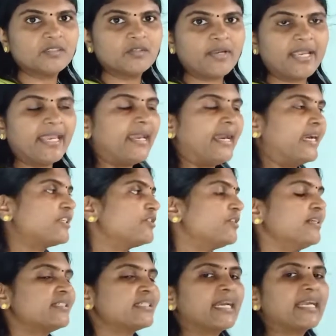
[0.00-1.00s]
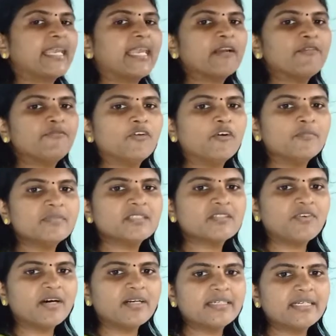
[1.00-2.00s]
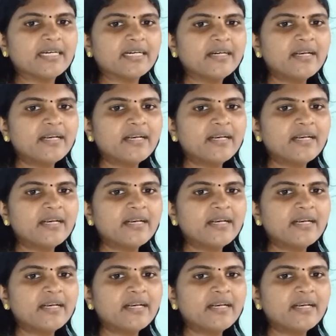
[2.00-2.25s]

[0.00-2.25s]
Okay, actually tracheae forms what?